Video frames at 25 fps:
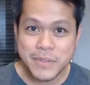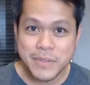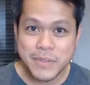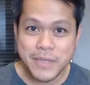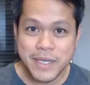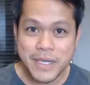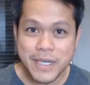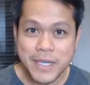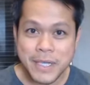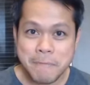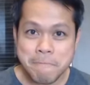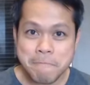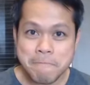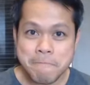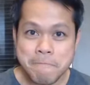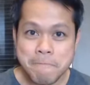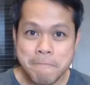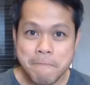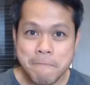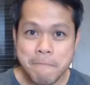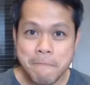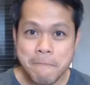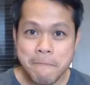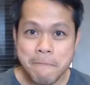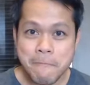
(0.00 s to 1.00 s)
Okay?
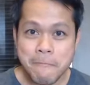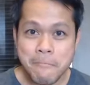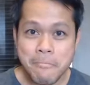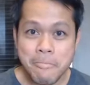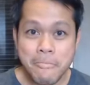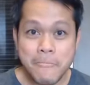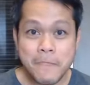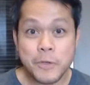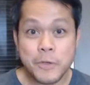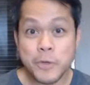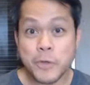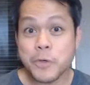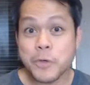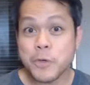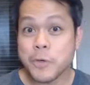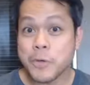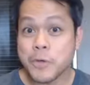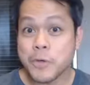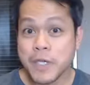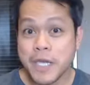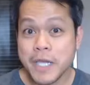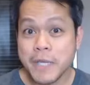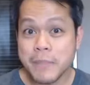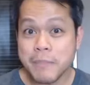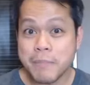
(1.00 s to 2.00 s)
you're
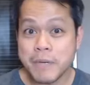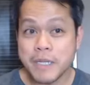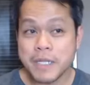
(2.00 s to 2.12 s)
okay.